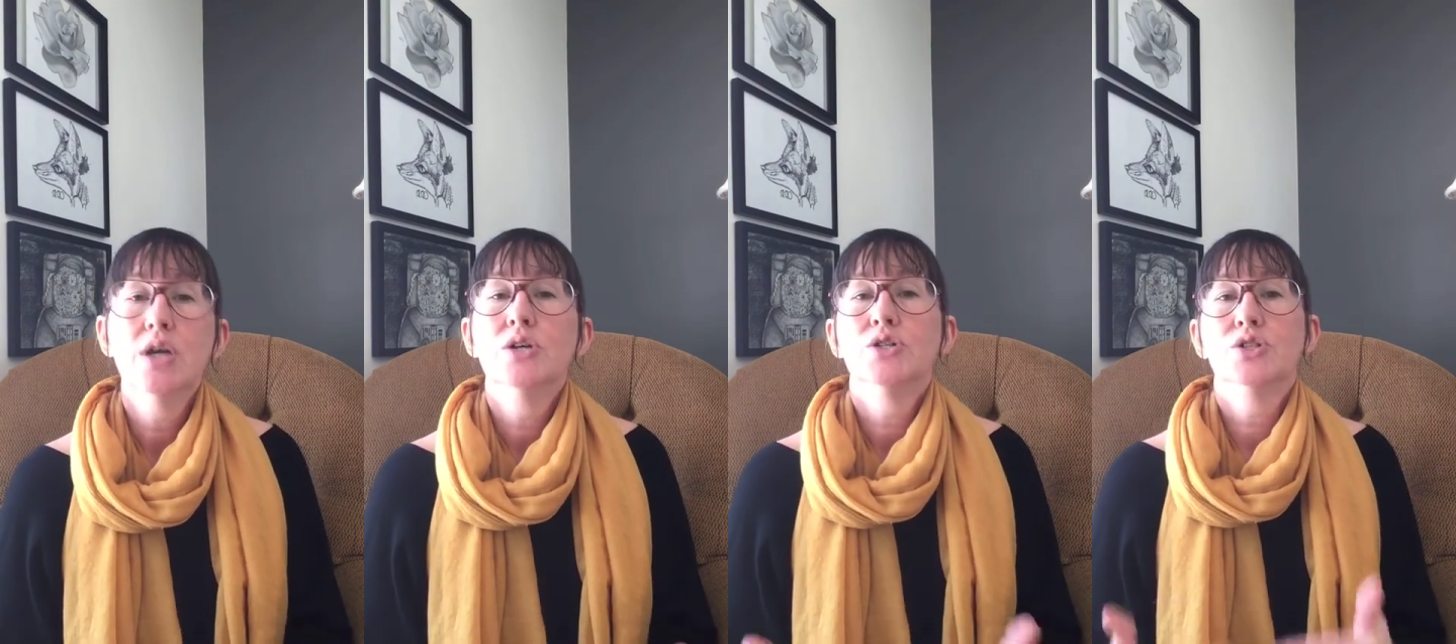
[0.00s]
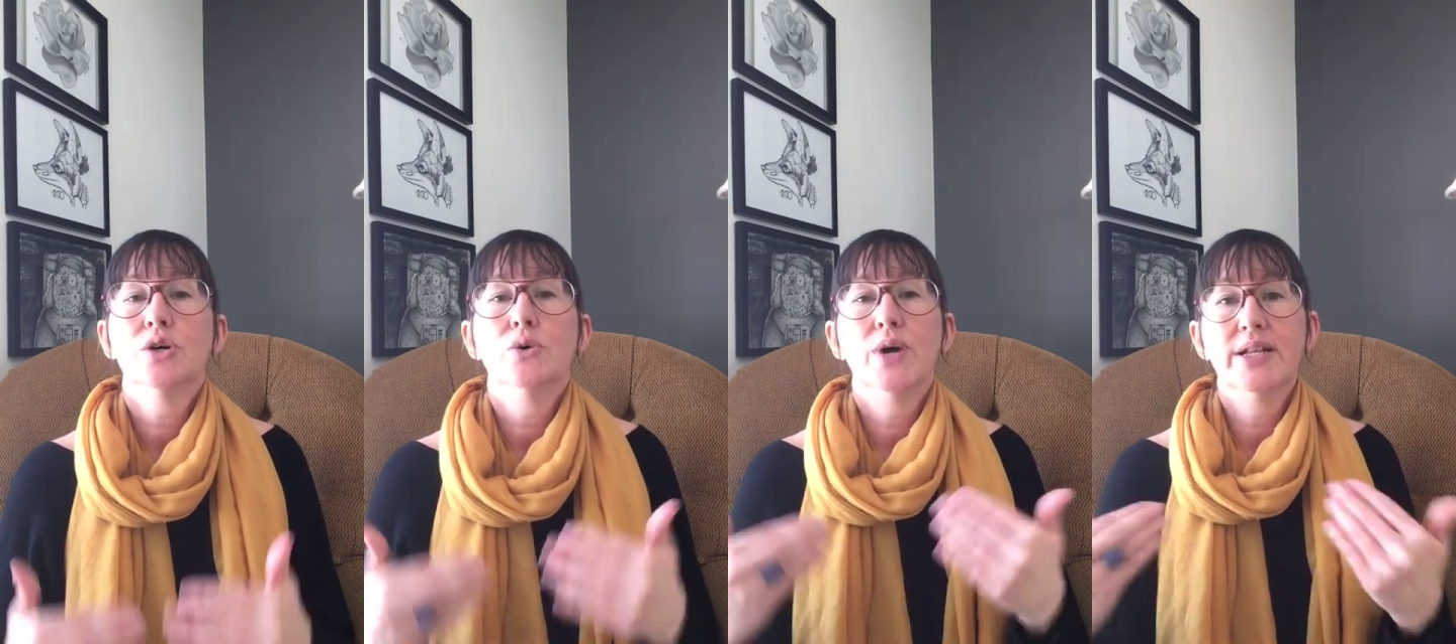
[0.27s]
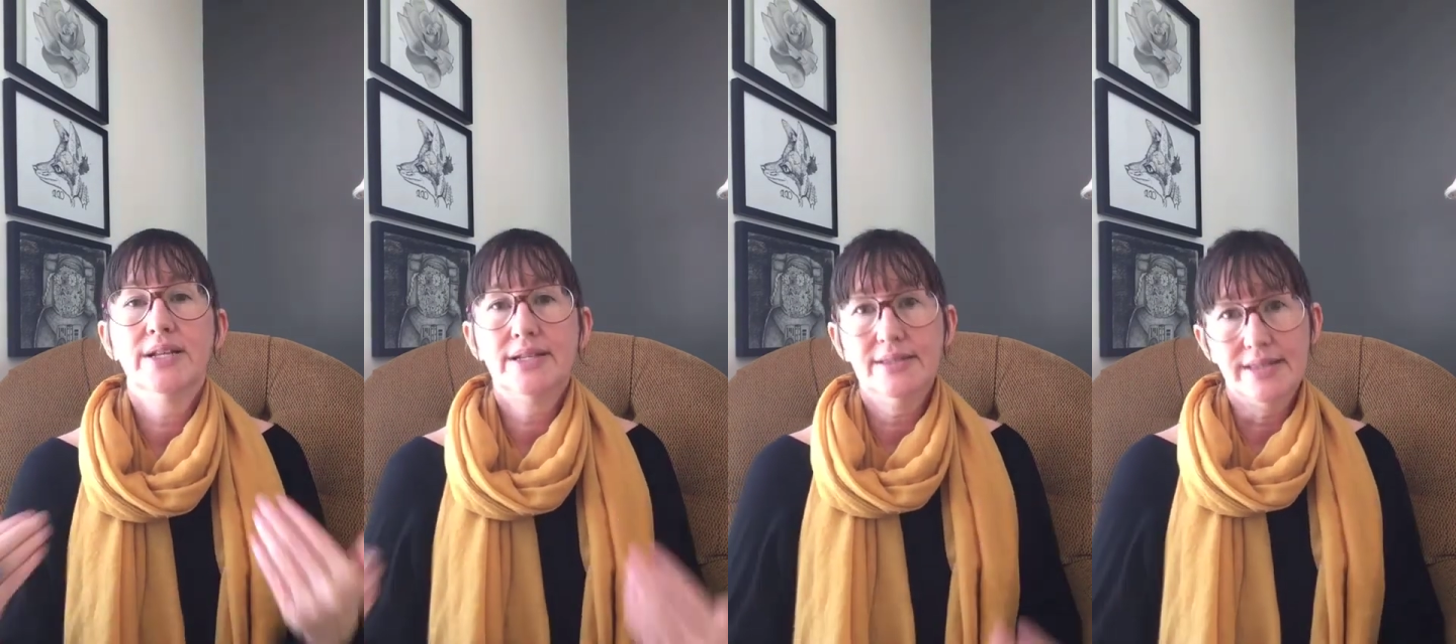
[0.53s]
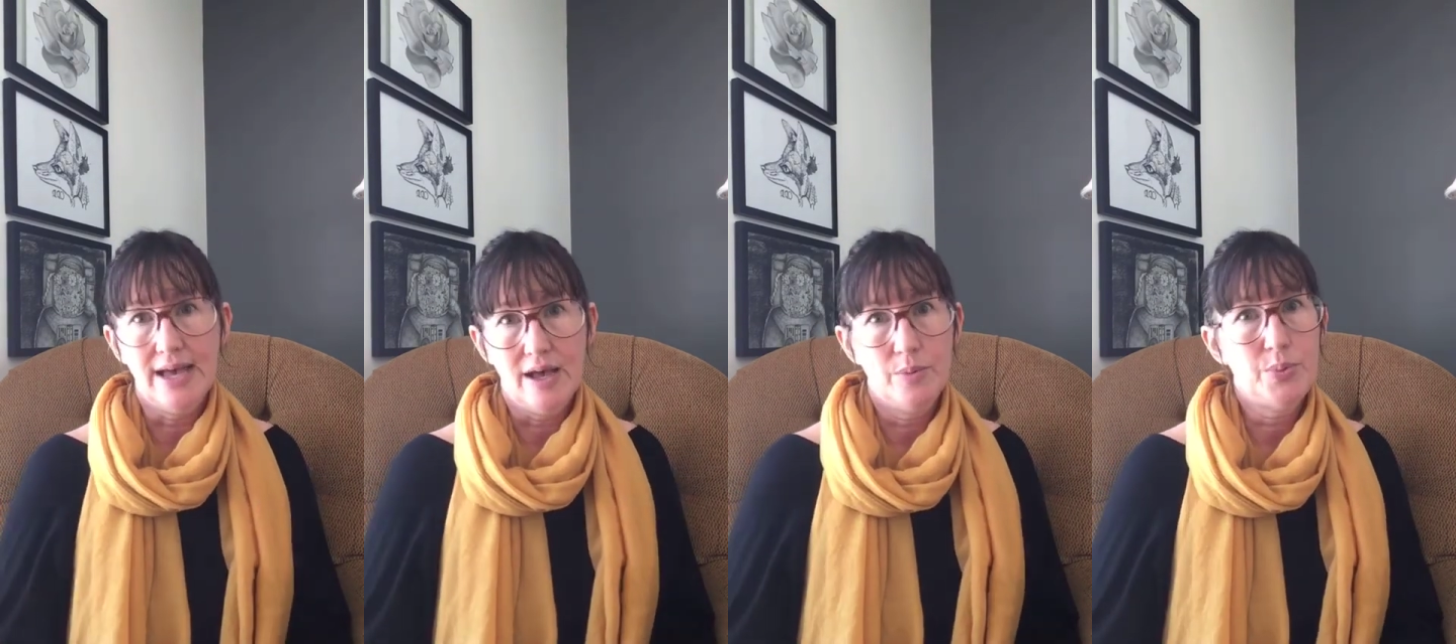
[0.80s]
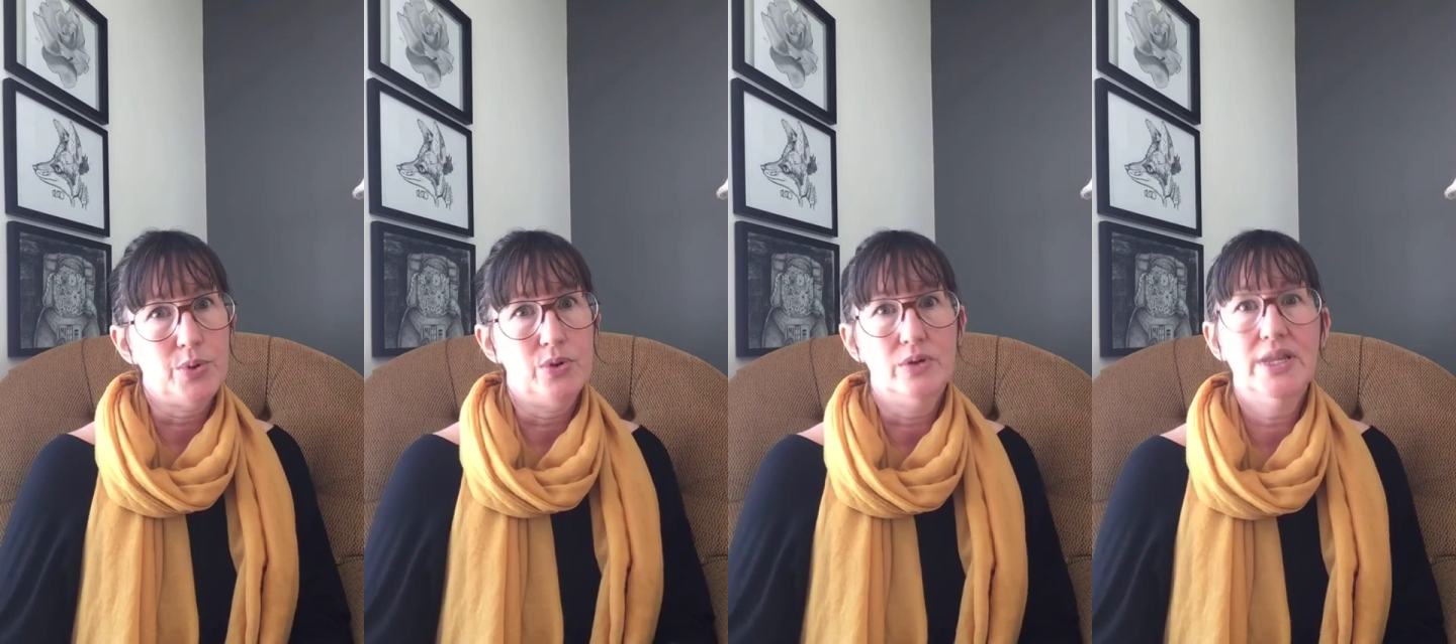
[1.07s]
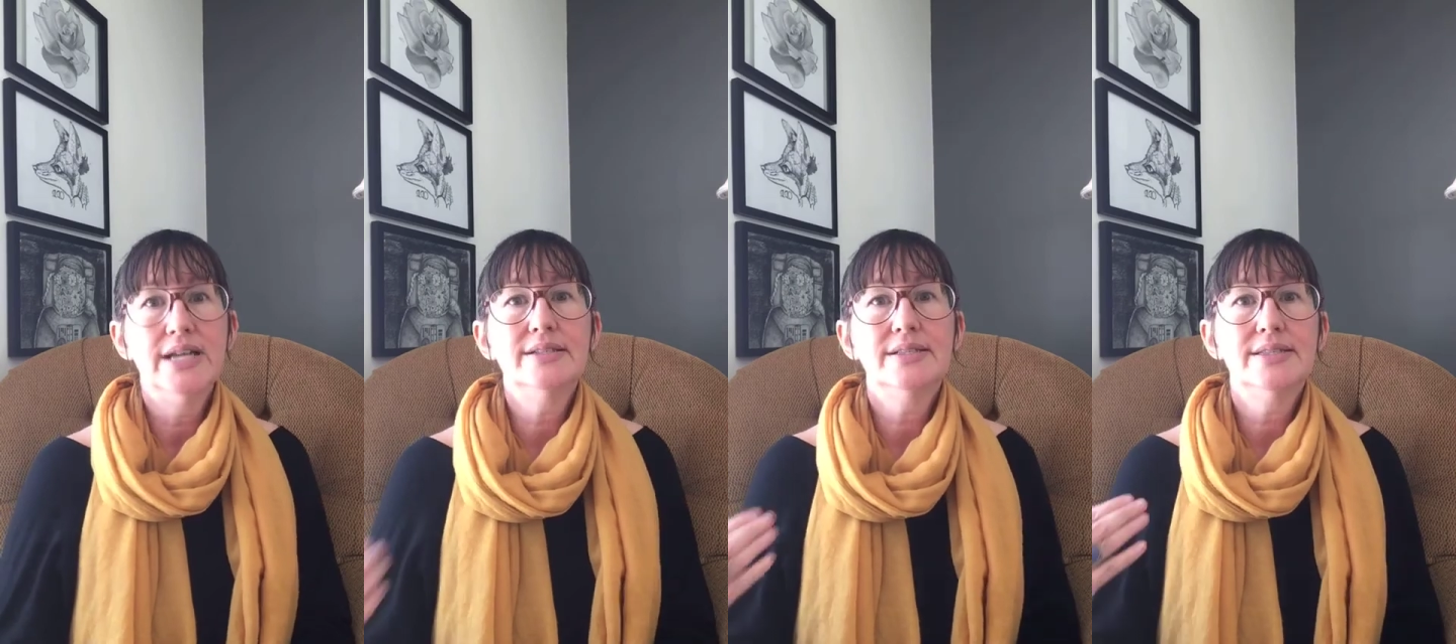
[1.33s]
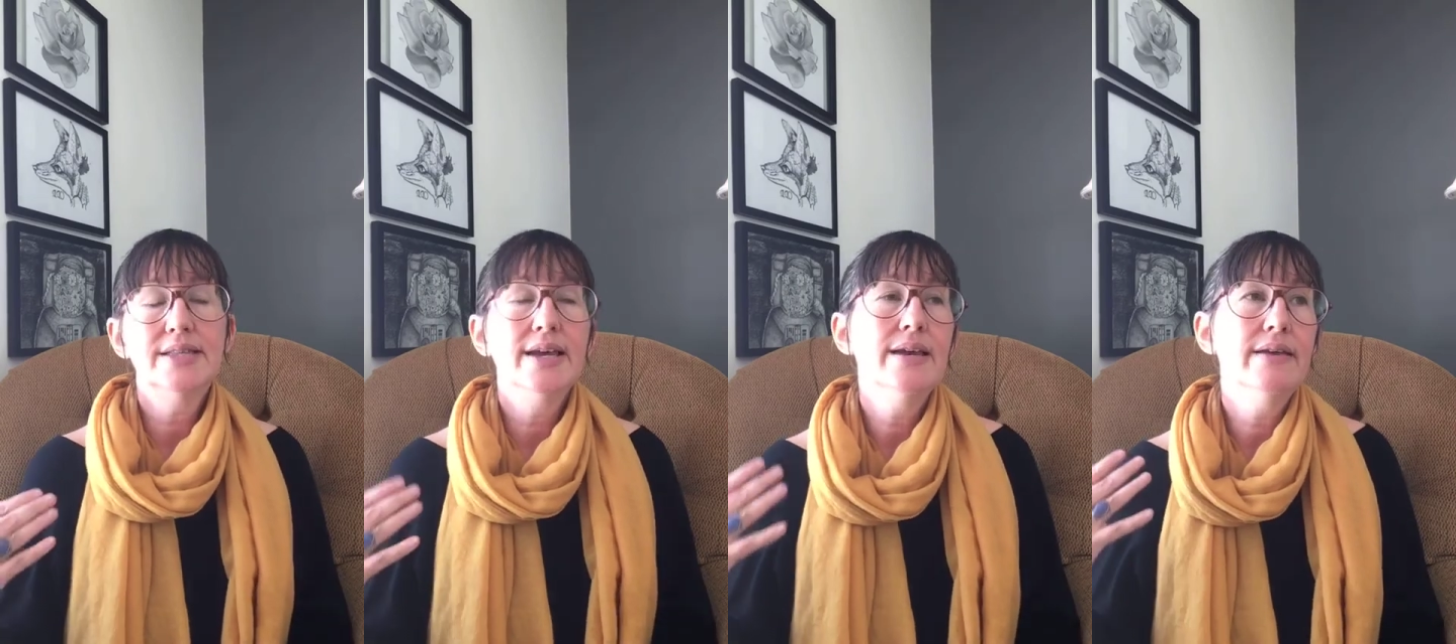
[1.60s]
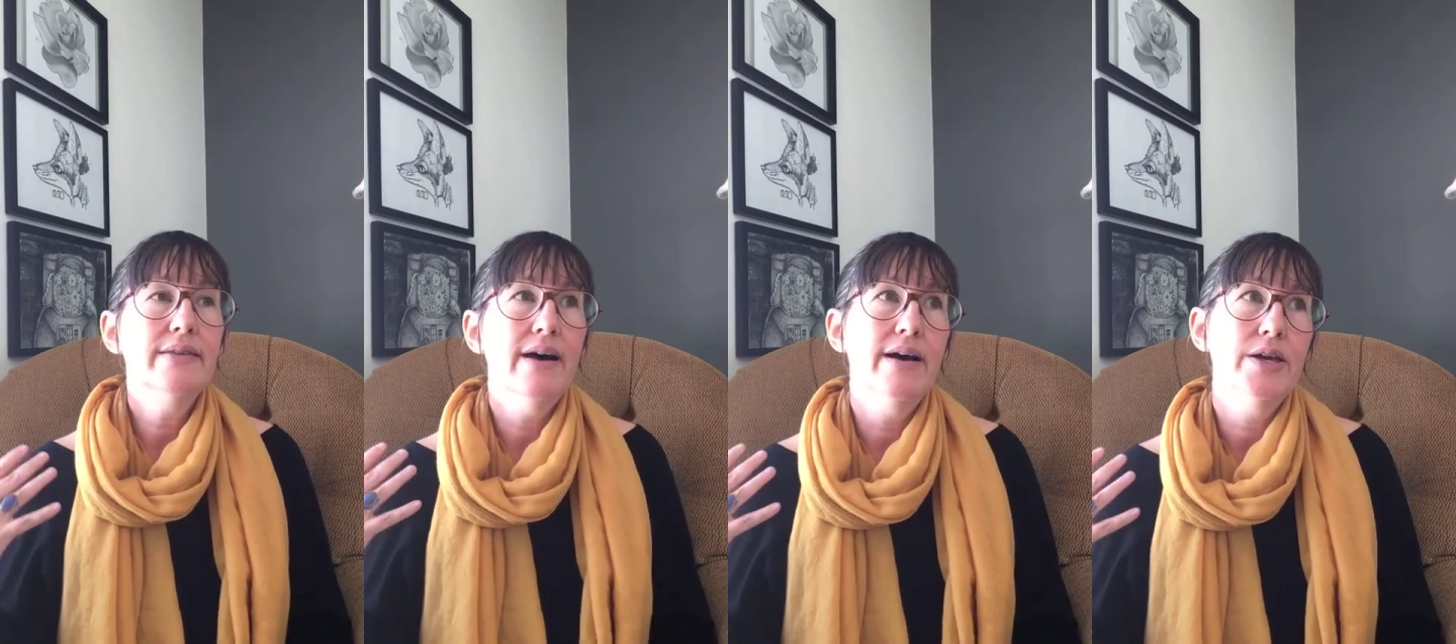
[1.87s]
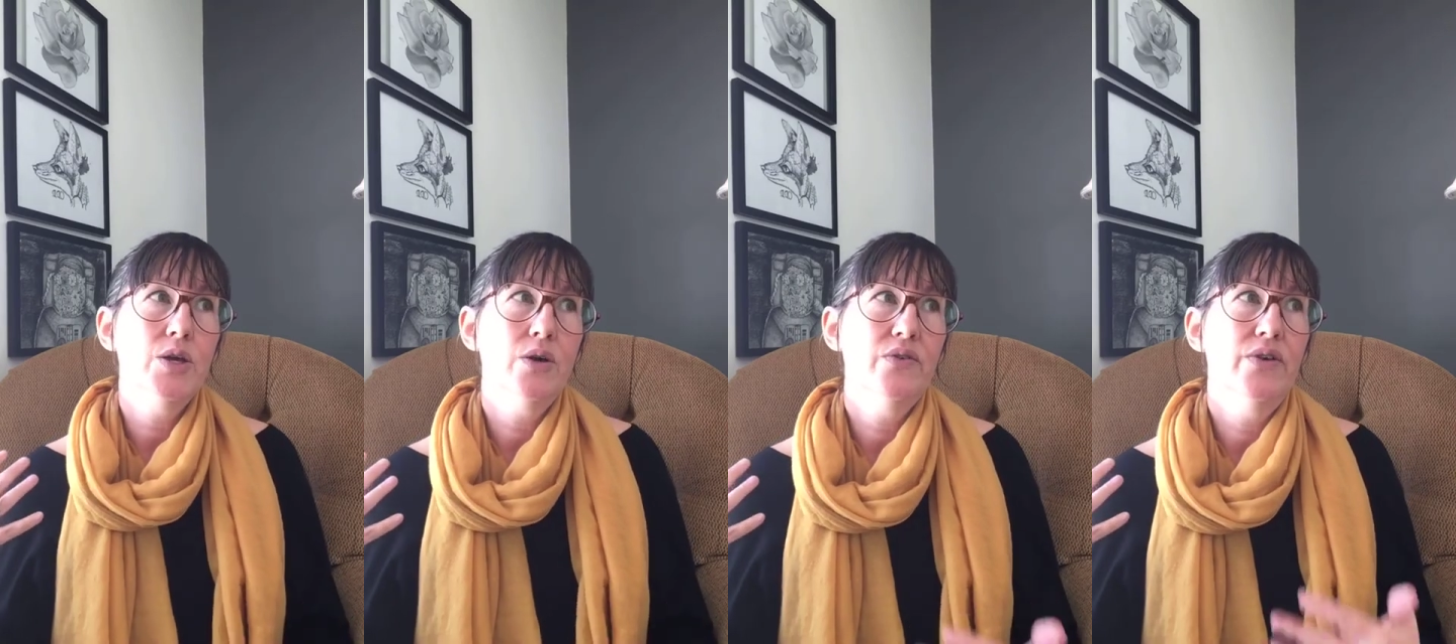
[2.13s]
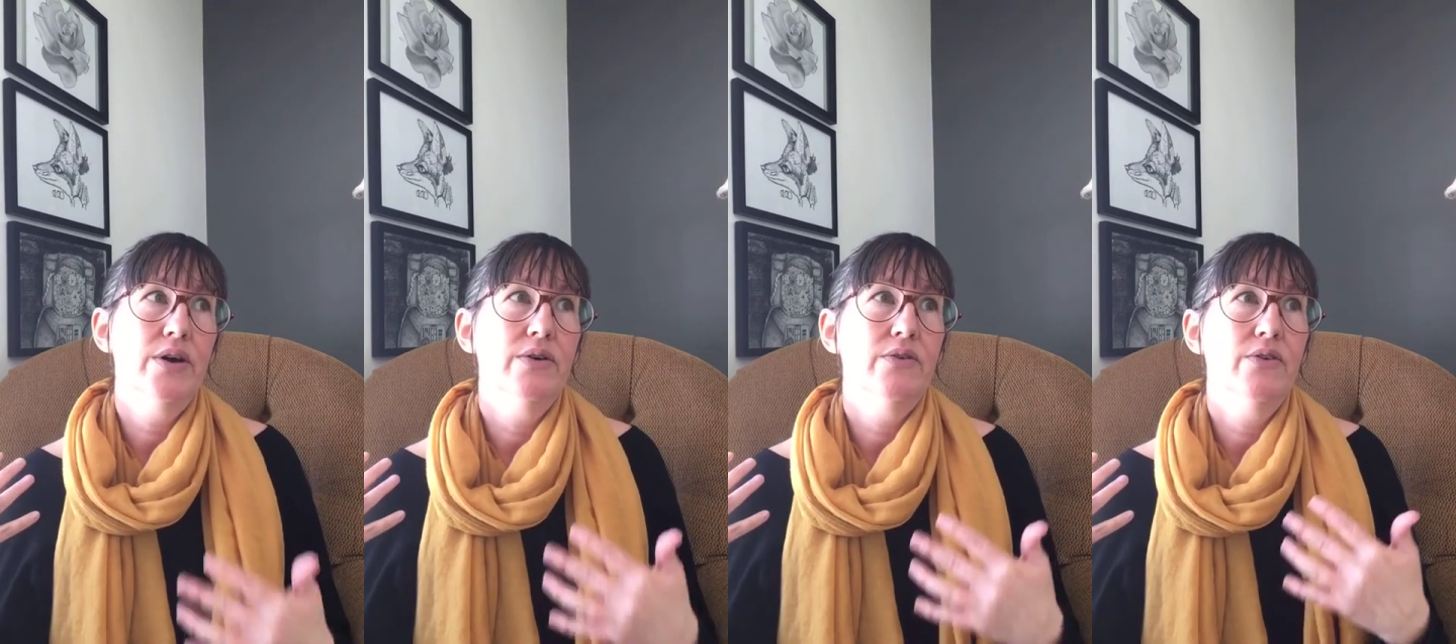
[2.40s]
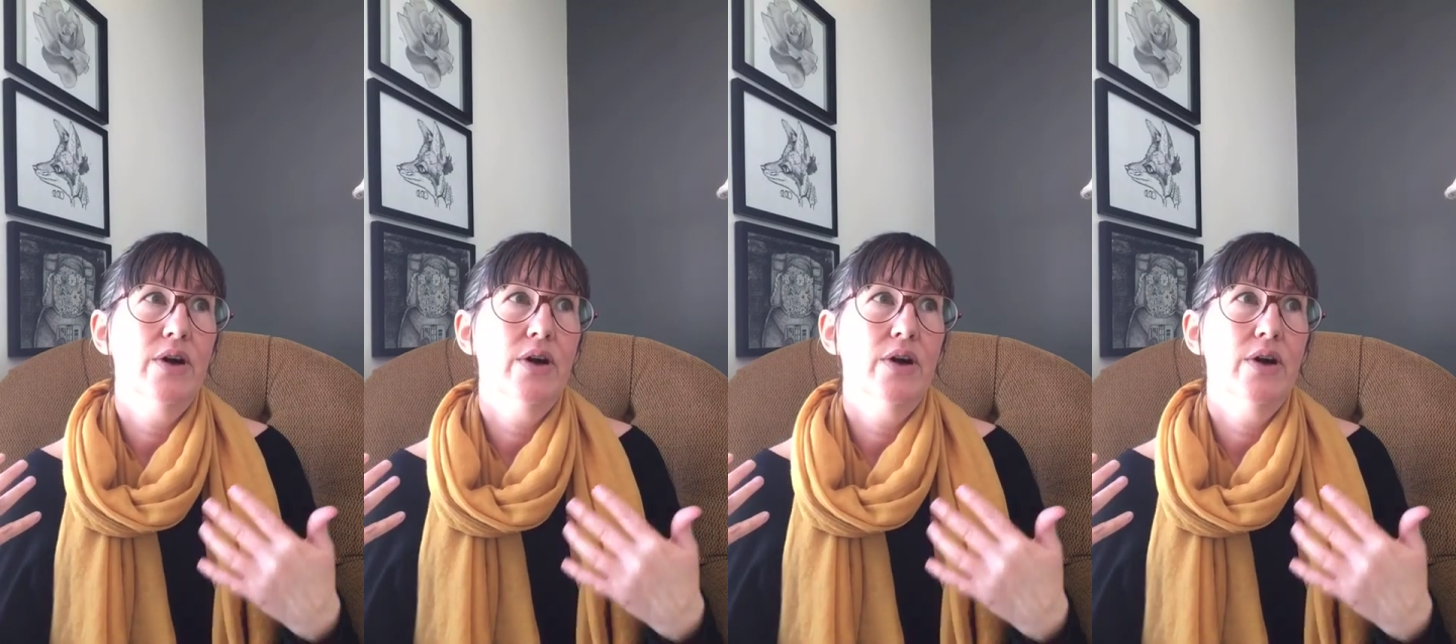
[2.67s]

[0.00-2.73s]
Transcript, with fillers: So, an example let's say that you have a,